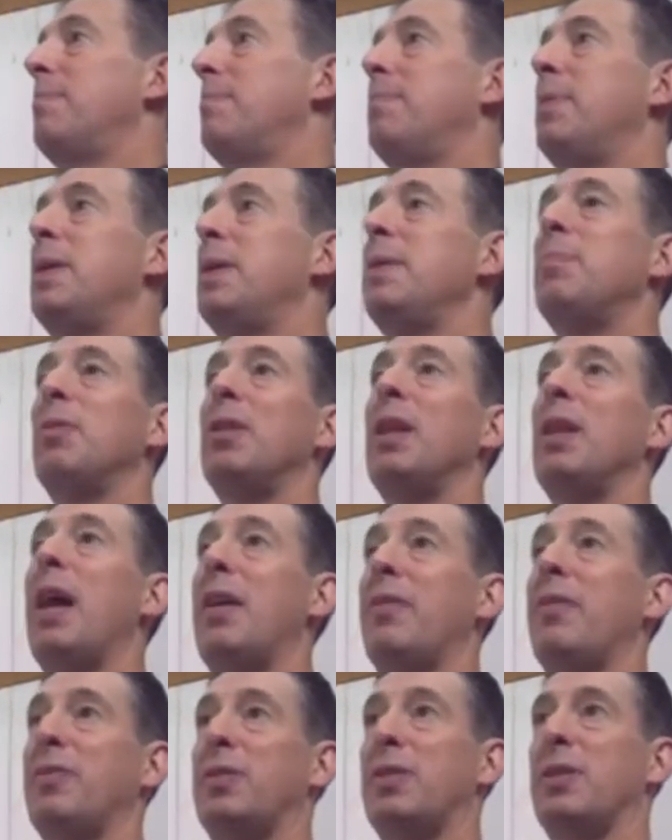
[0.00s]
People
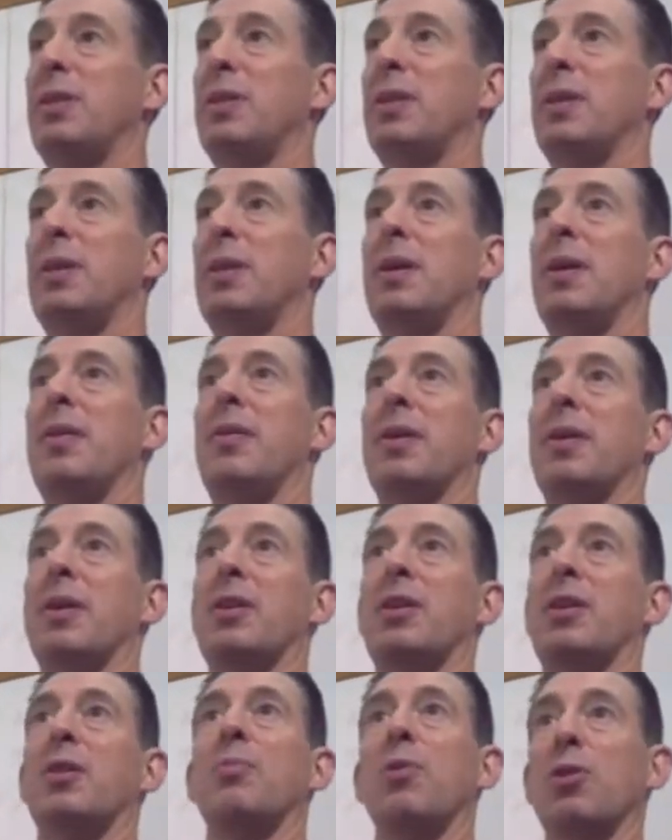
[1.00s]
left.
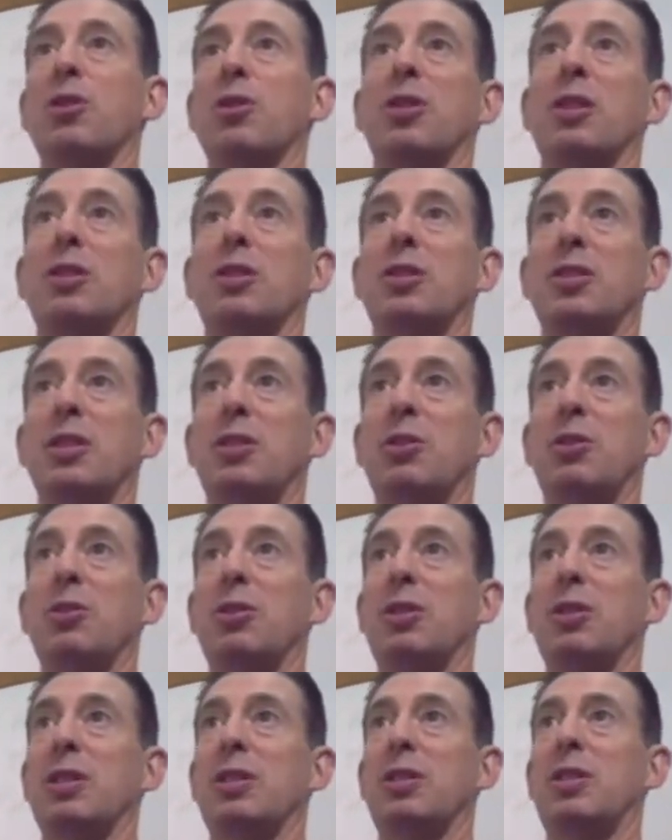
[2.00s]
The commercial
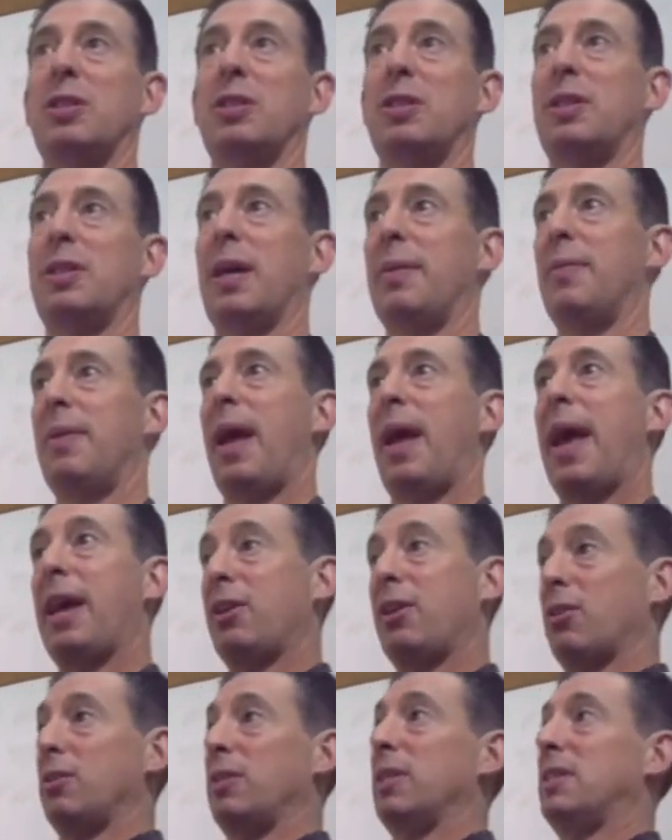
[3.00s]
institutions that
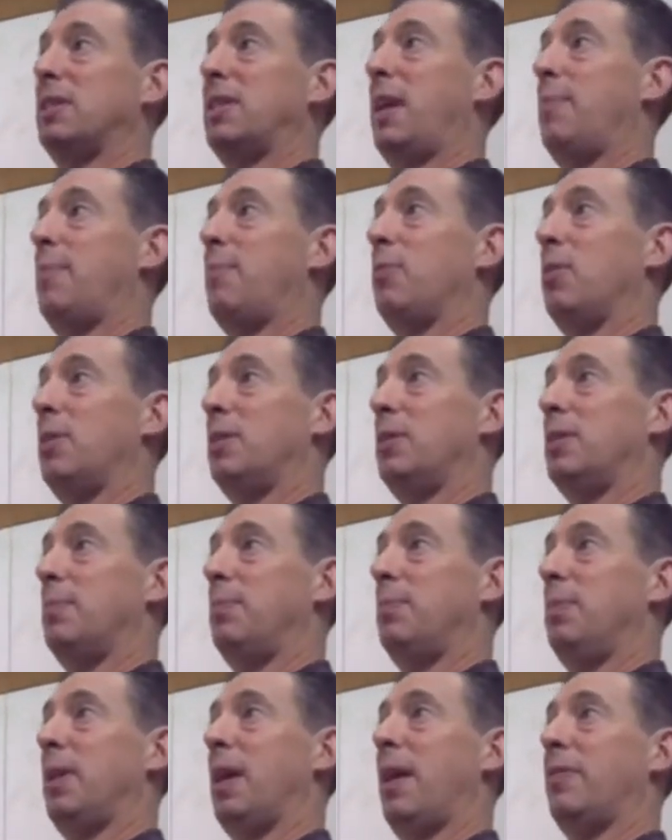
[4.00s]
anchored this
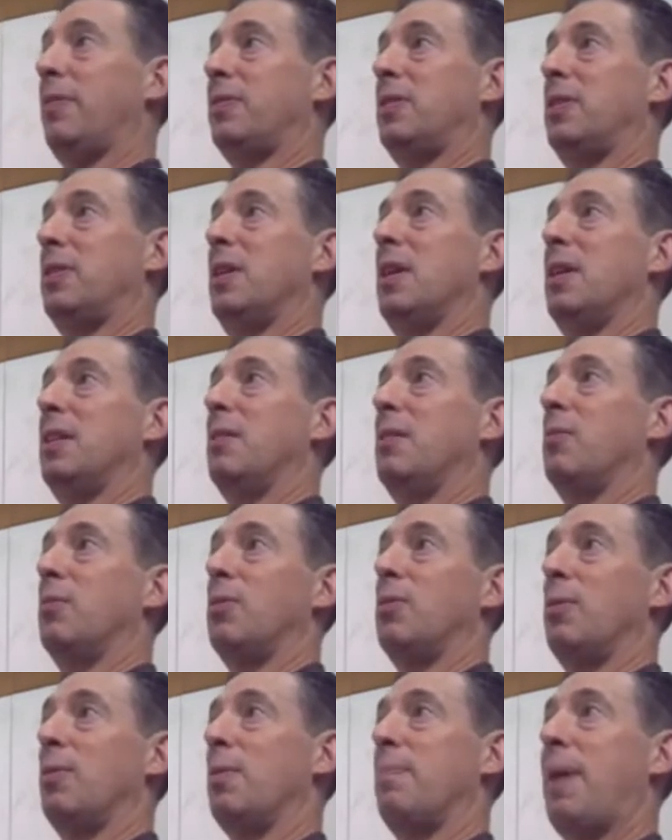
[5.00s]
neighborhood left. There
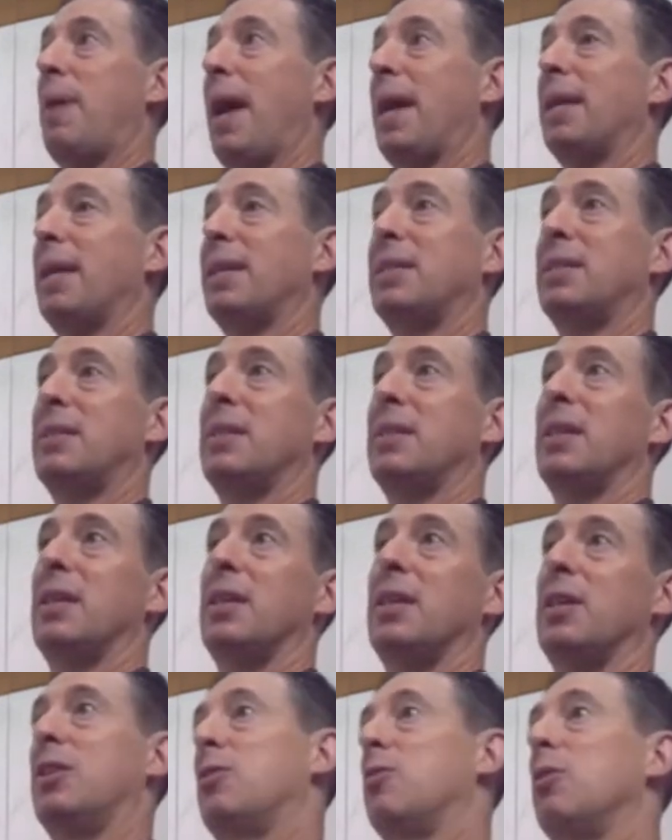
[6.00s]
were no more
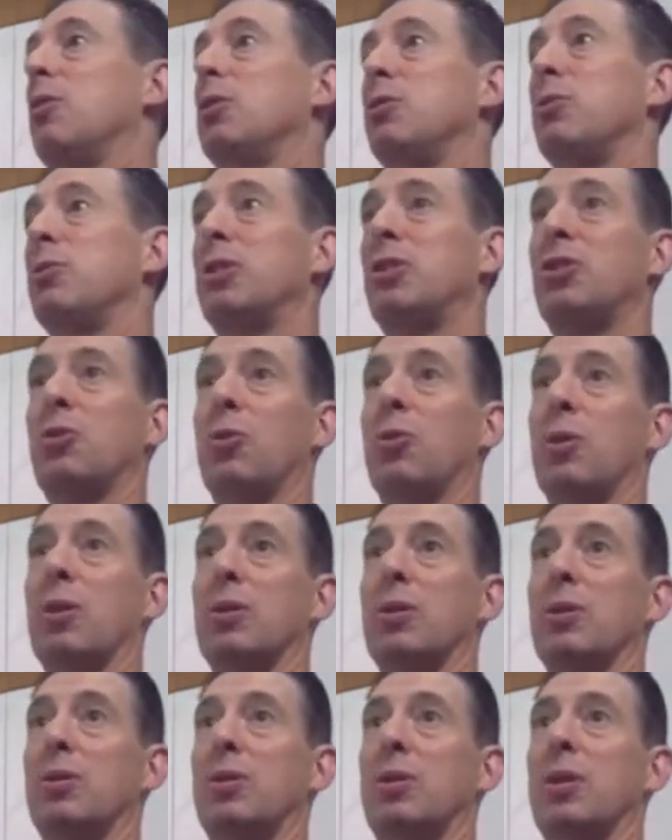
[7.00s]
banks, grocery
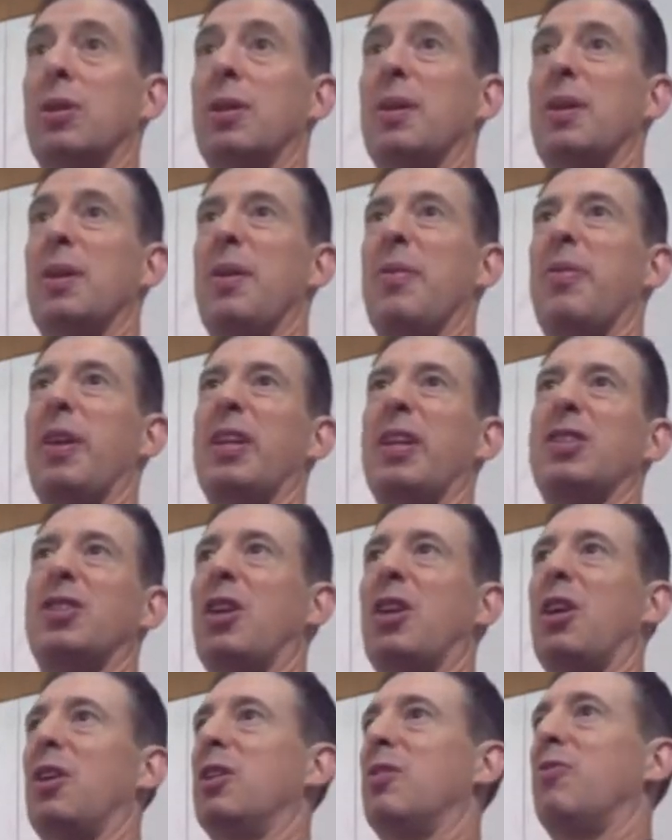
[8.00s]
stores. Things
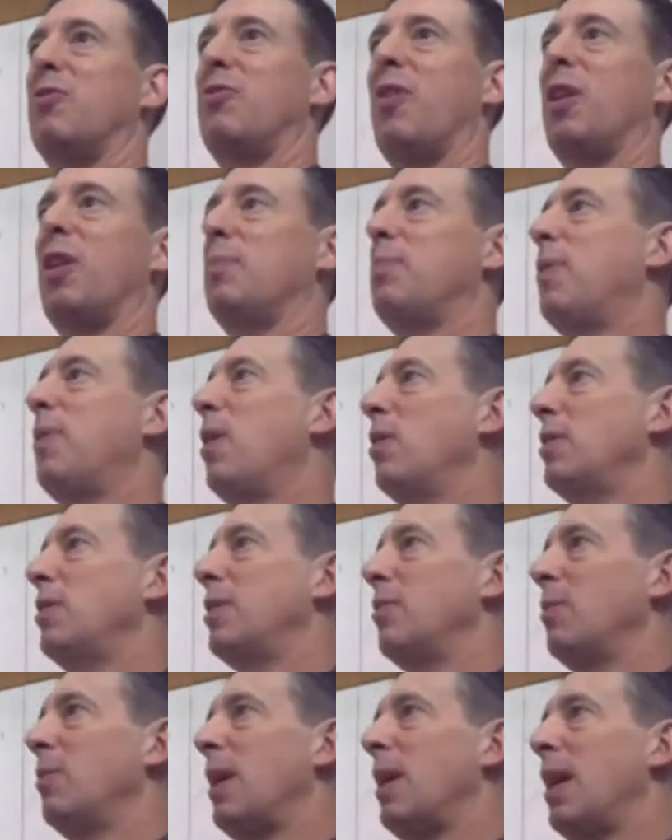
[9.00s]
started to fall apart.
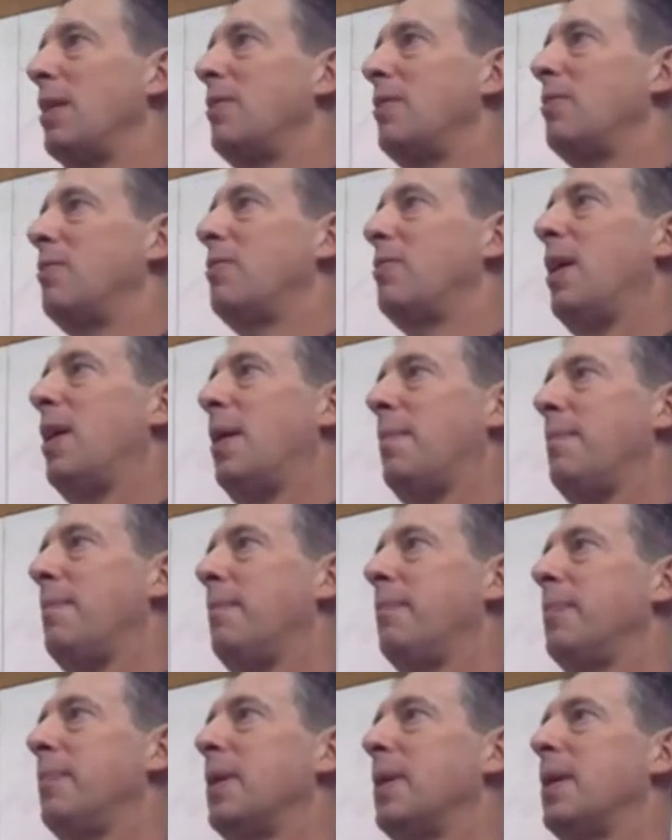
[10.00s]
There were a lot
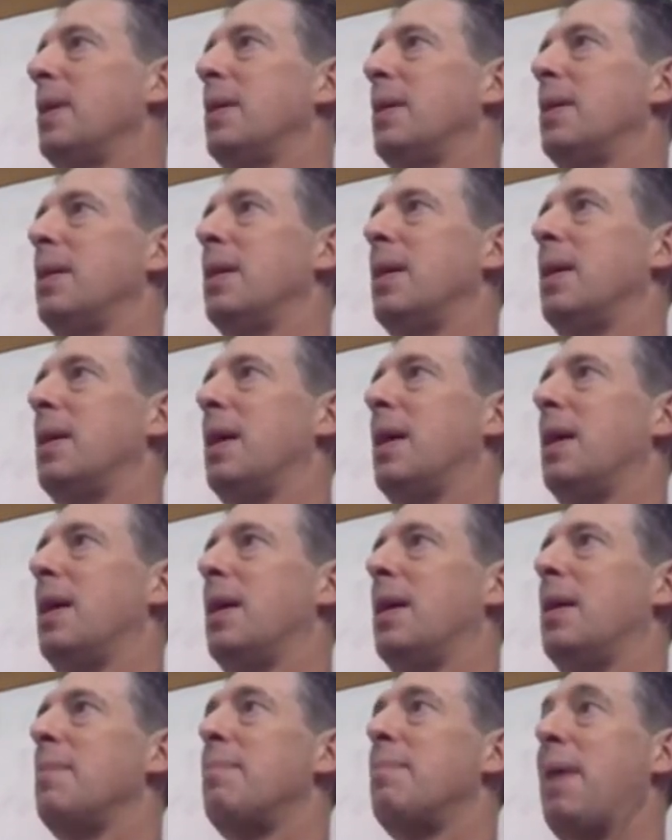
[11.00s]
of
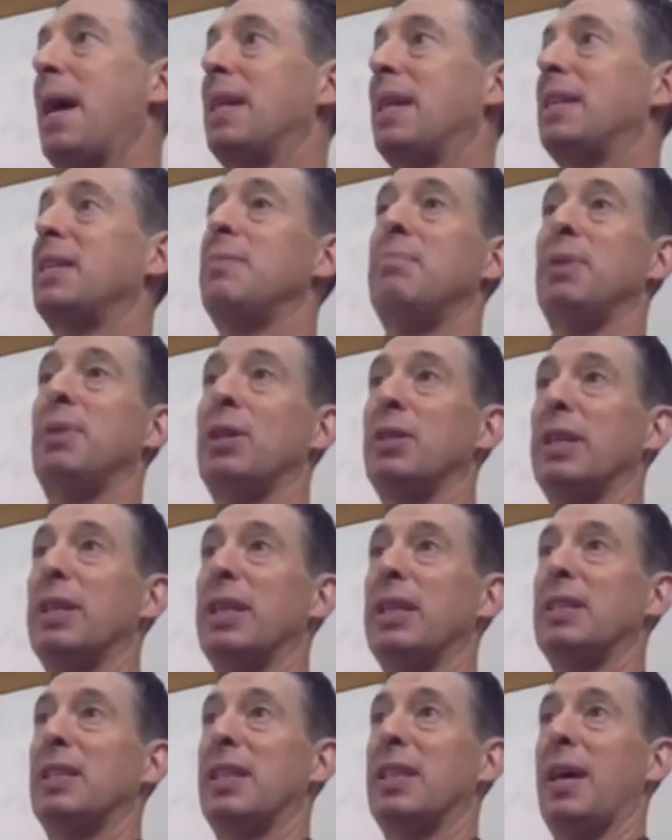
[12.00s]
abandoned
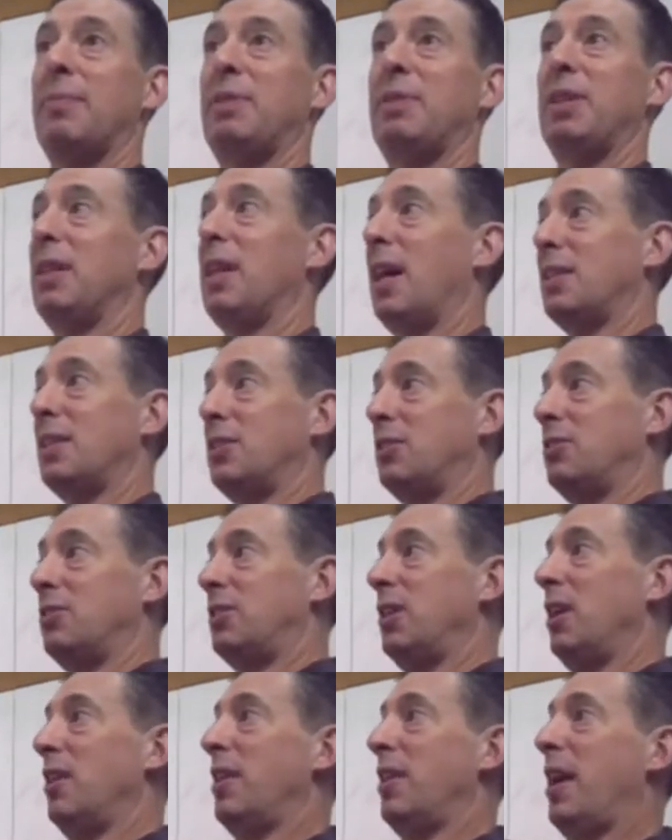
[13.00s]
buildings and empty lots. Do you
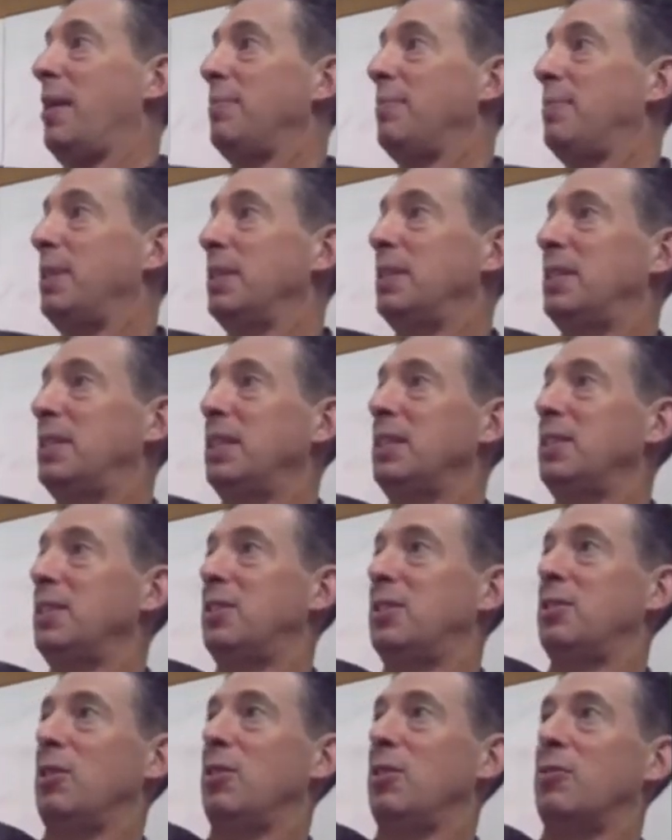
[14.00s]
see all the empty
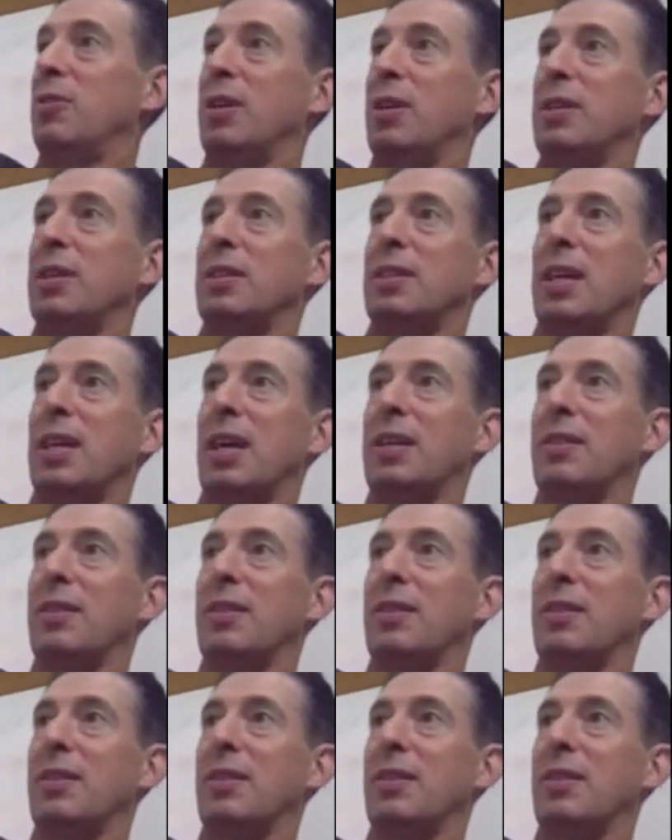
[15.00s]
seats over on the side